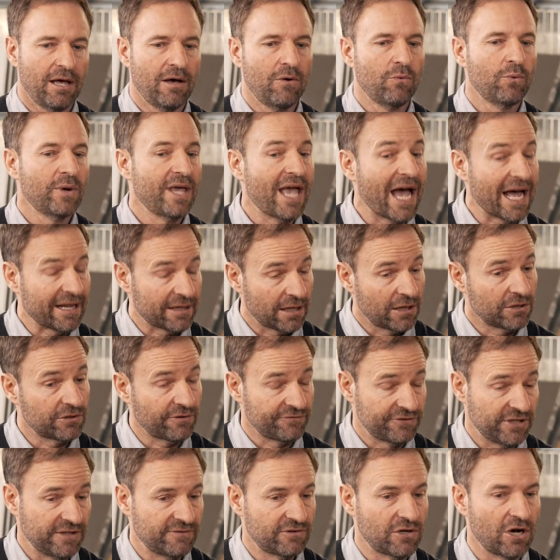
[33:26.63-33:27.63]
we had a lot
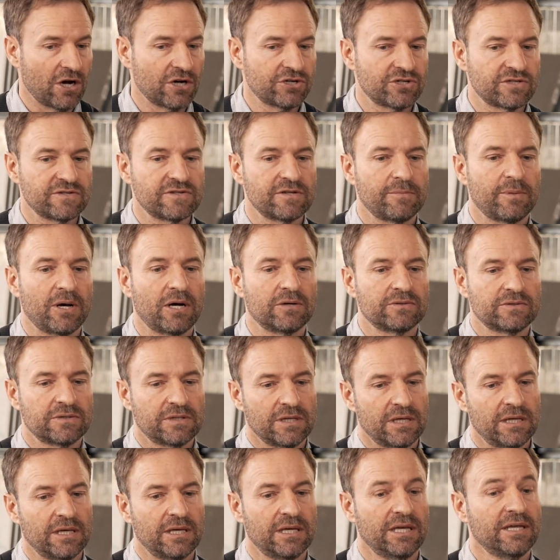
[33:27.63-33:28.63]
of discussions about
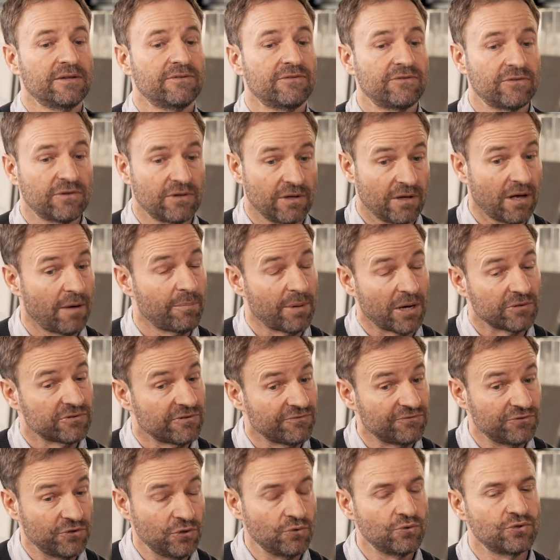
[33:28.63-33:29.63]
his about
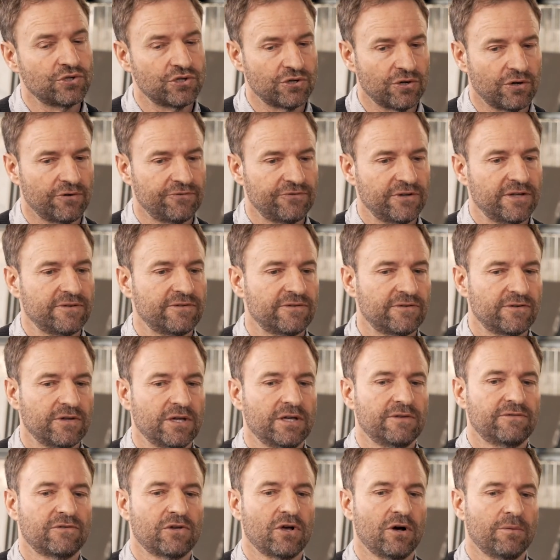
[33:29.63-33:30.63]
the future of his
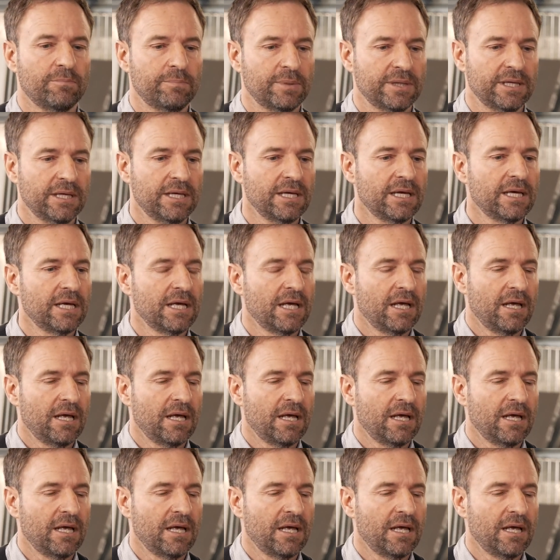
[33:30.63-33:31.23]
his company